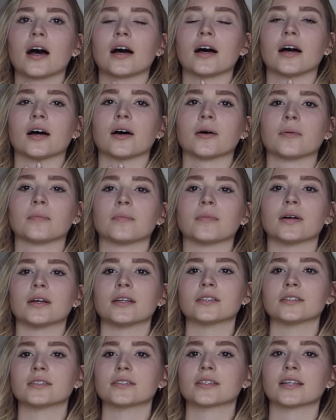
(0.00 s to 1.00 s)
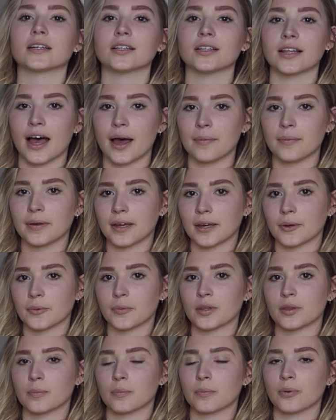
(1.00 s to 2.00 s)
collabing
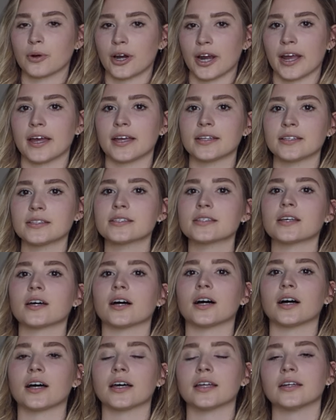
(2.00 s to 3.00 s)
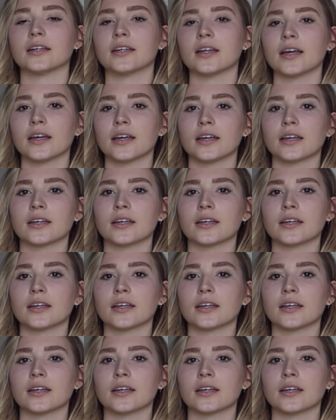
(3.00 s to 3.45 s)
with brands on